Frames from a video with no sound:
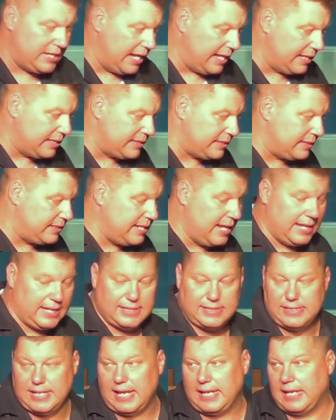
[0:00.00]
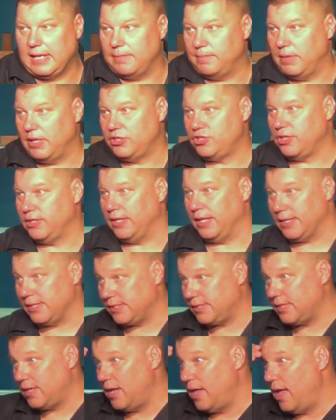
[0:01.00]
Take a, take a second to mention
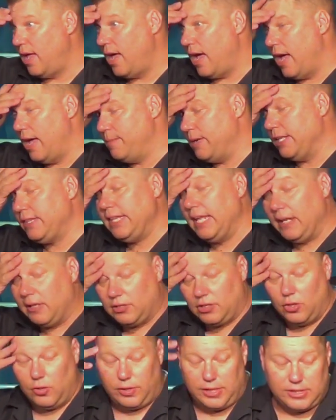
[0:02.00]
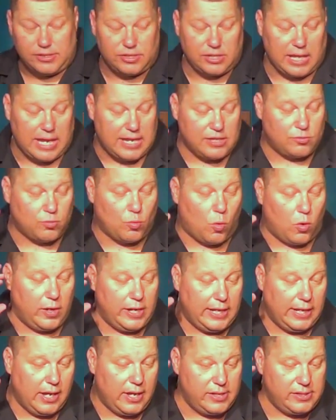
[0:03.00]
this. Um, I think Luke is, is
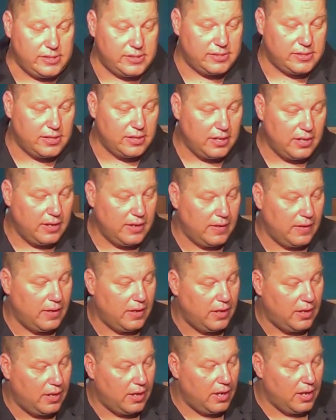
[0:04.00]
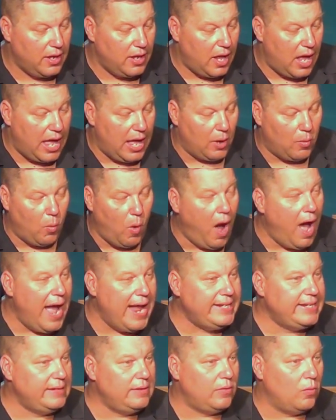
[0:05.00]
warning us. Uh,
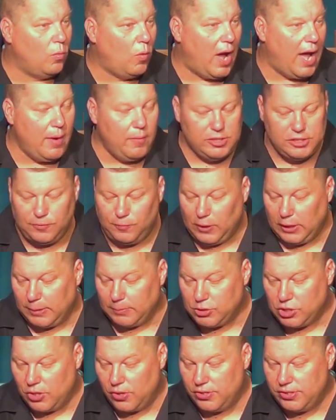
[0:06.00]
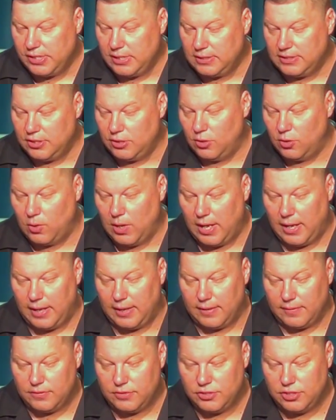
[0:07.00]
why did why was Philip chosen to
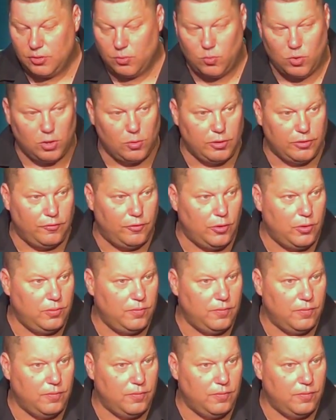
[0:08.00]
uh, to work with